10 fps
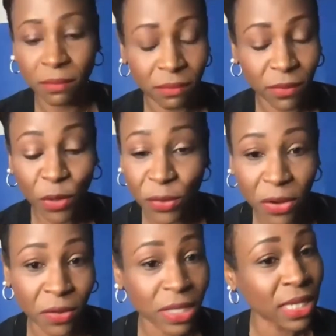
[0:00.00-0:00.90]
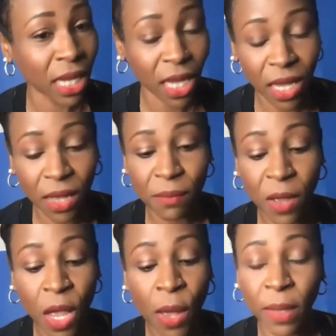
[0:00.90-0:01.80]
kudos to him,
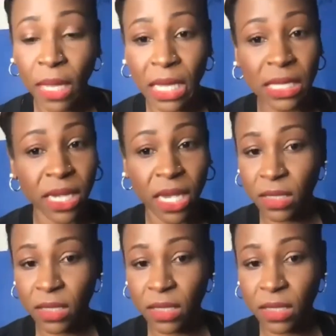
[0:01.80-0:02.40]
but he takes